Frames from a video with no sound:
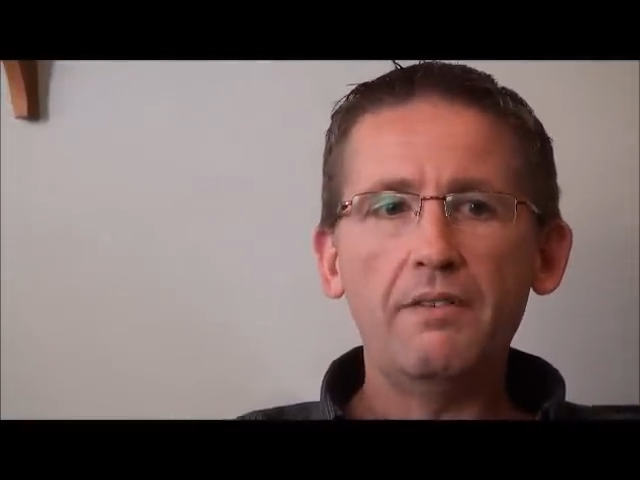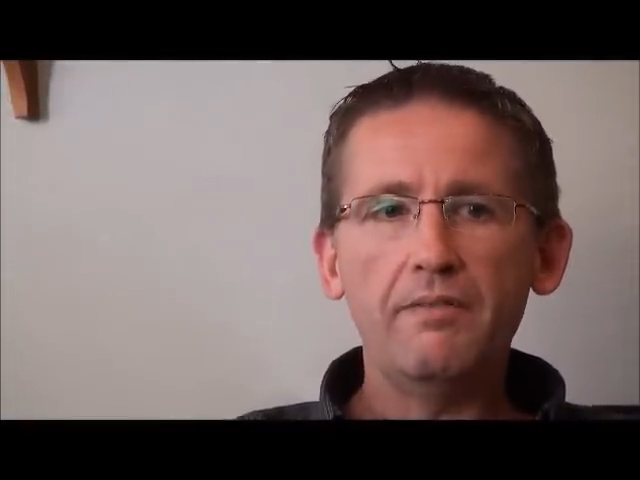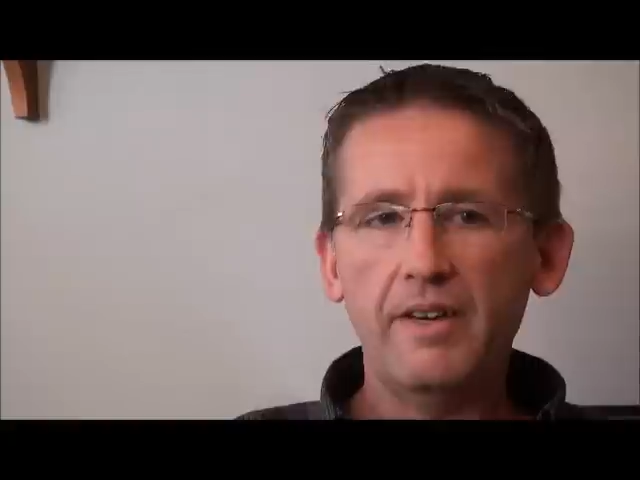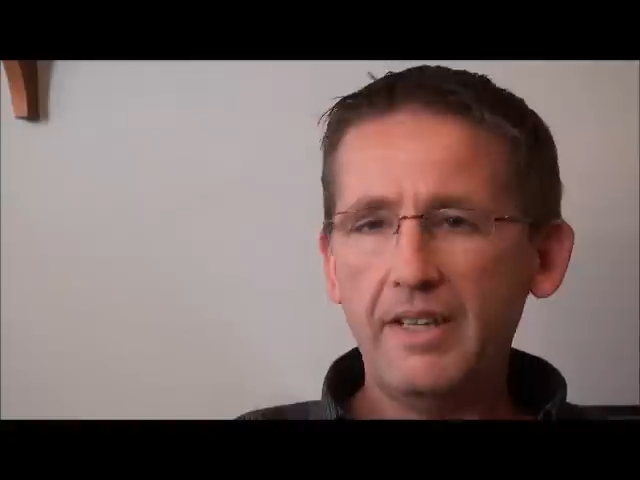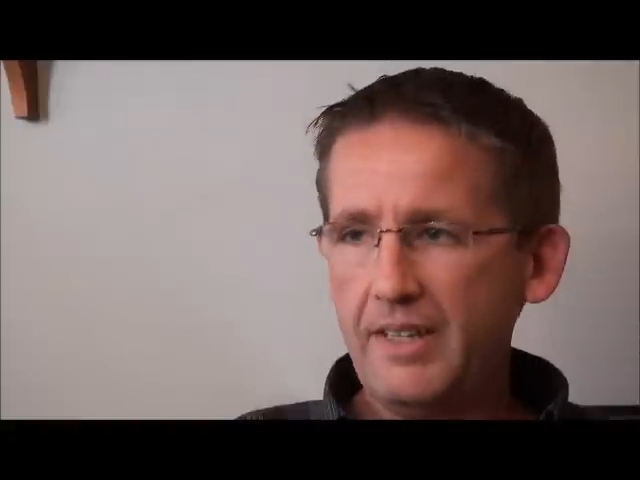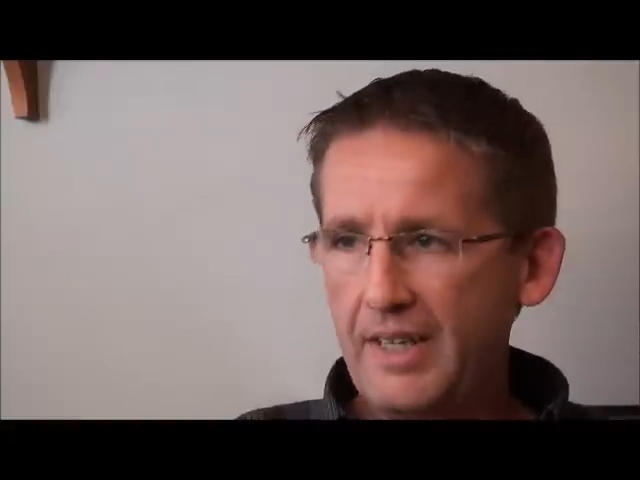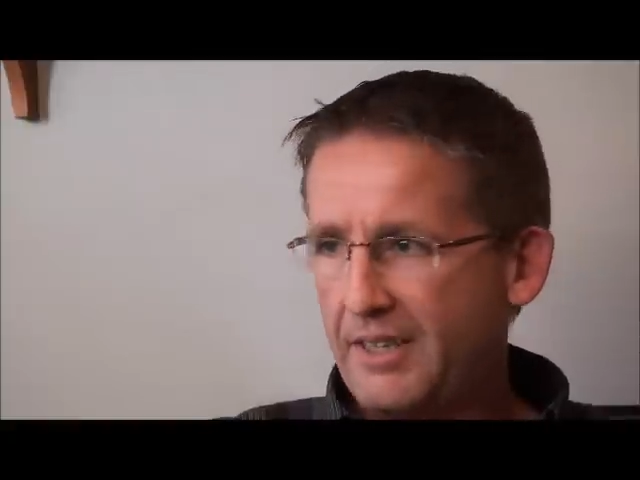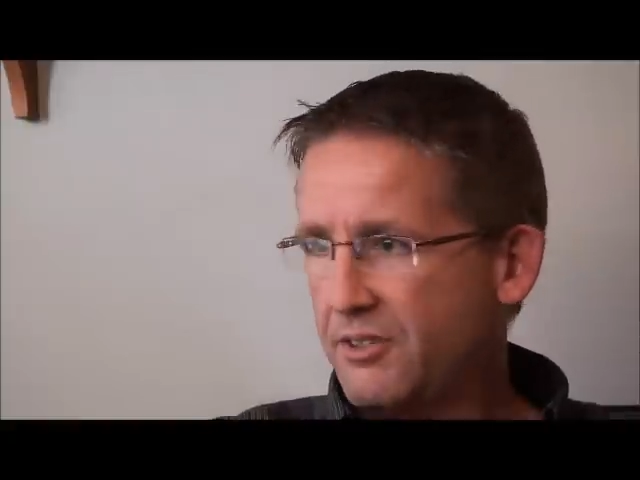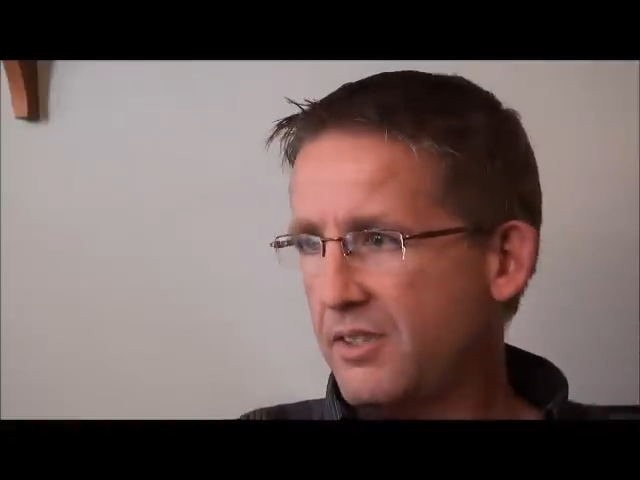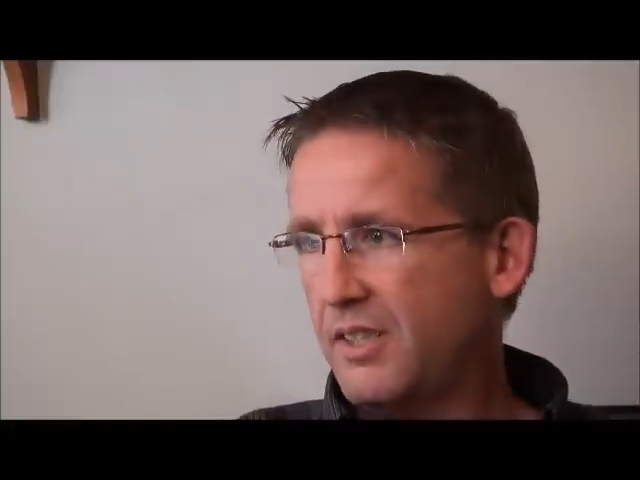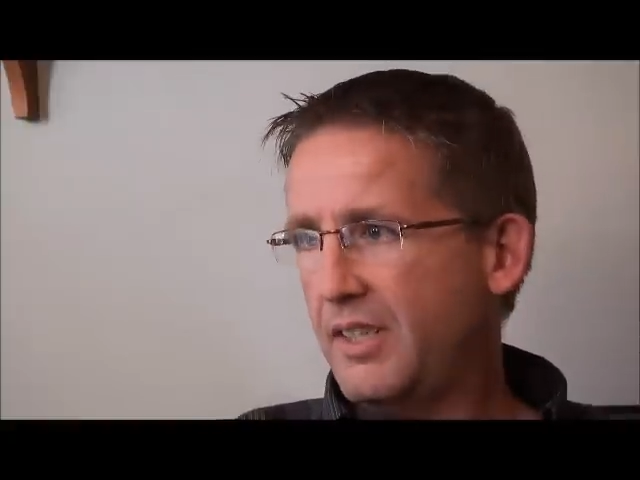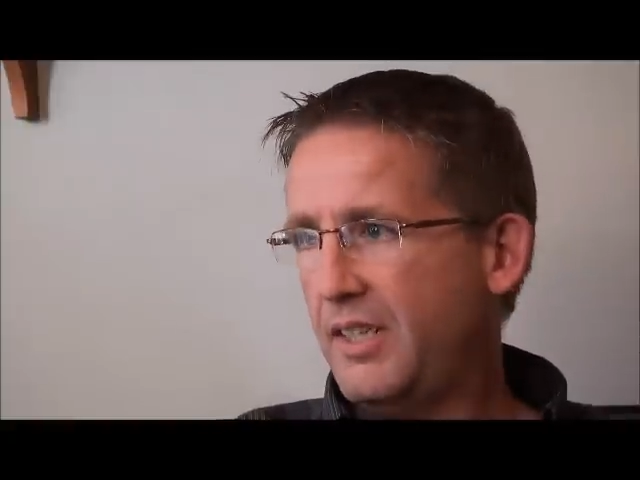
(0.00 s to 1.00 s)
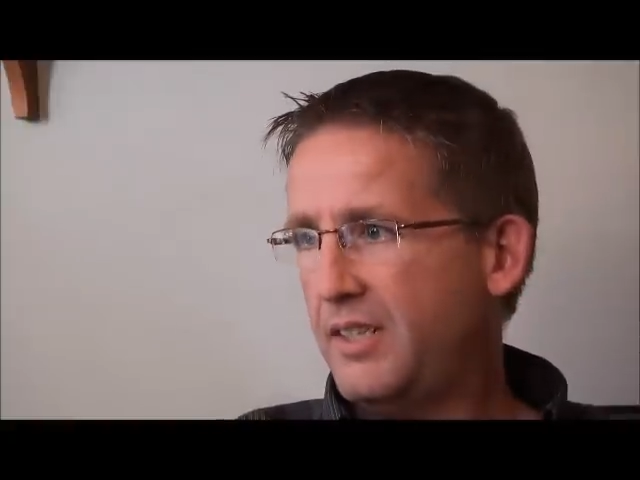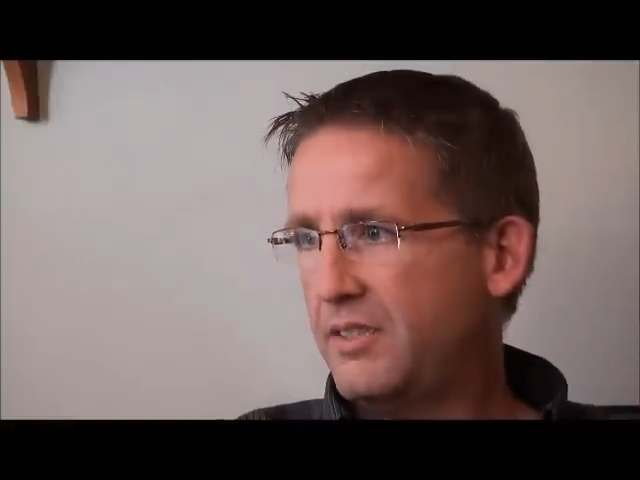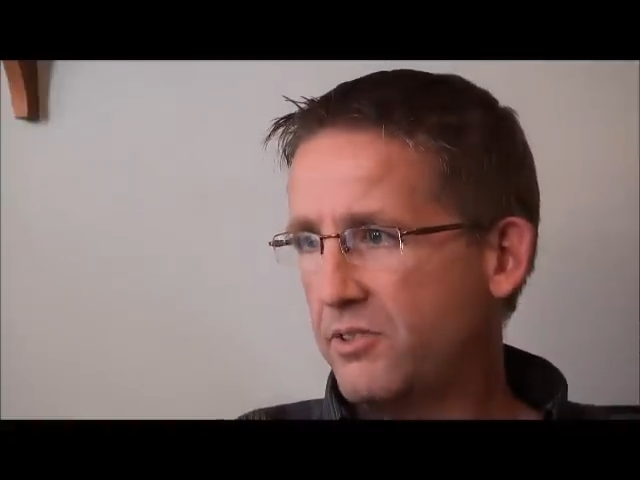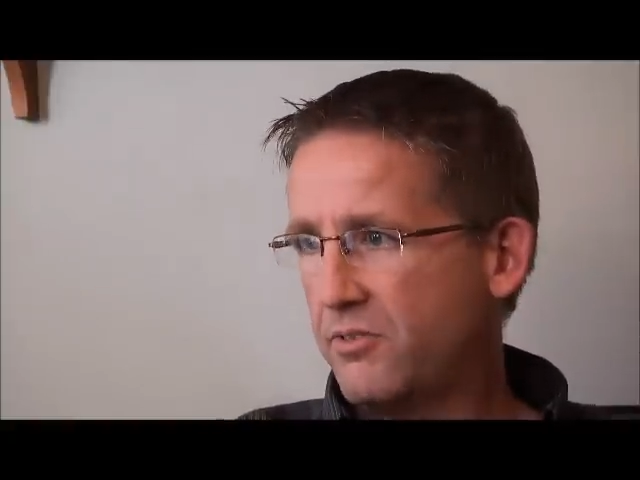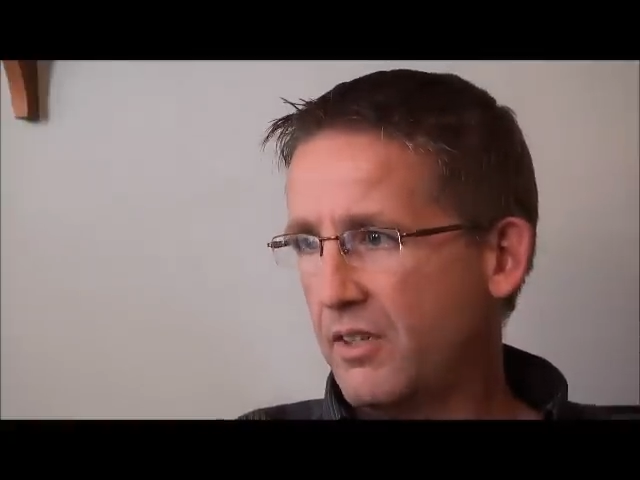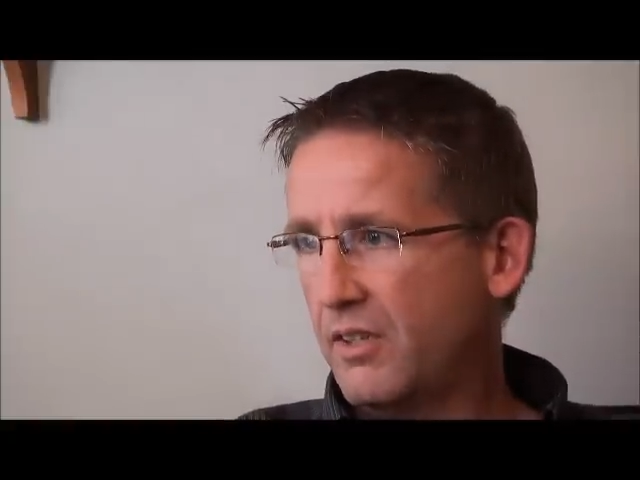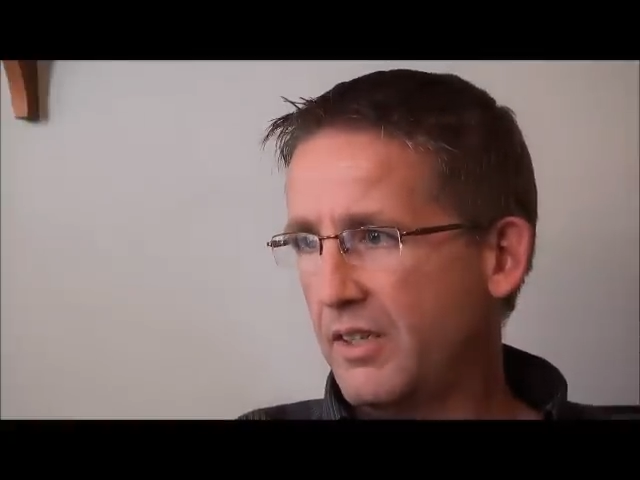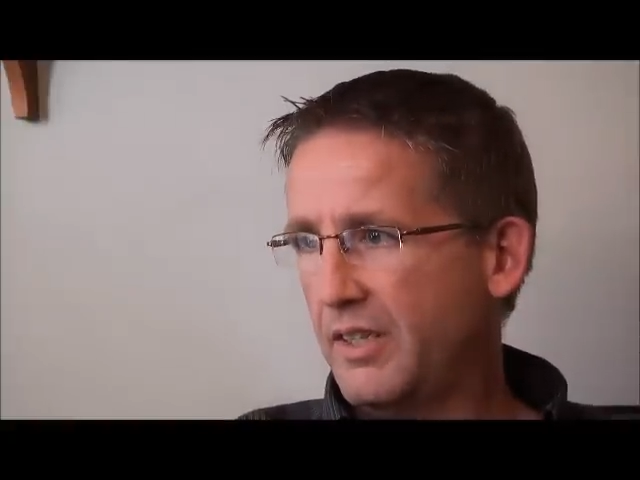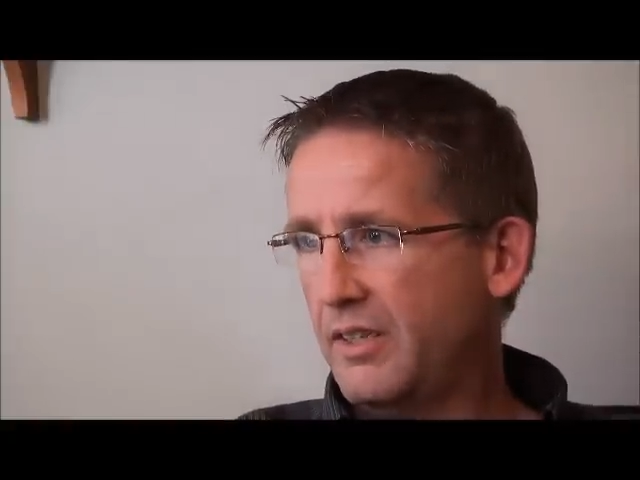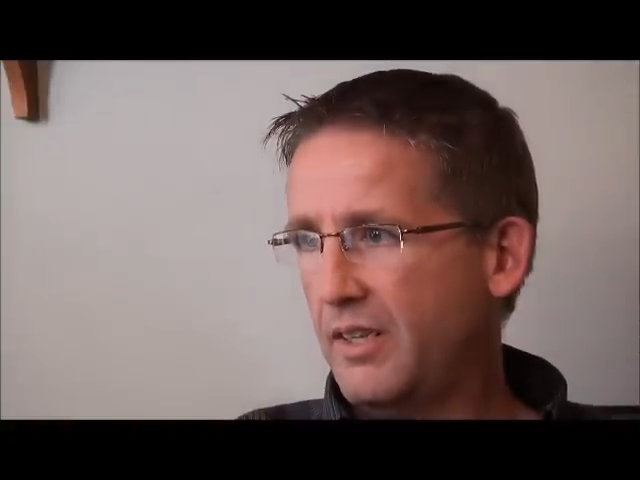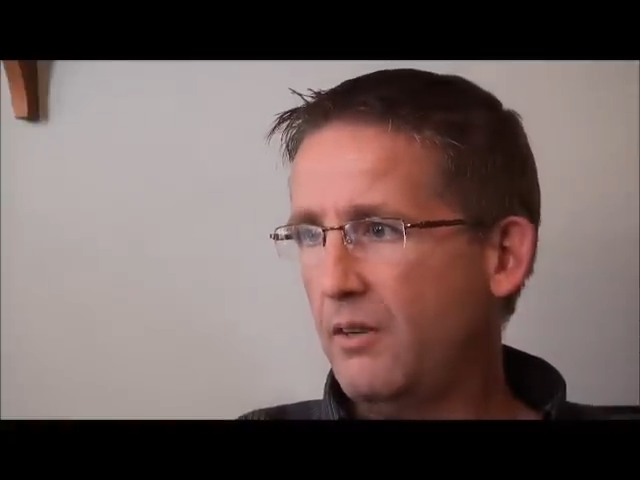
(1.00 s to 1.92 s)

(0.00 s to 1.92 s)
financially he's struggling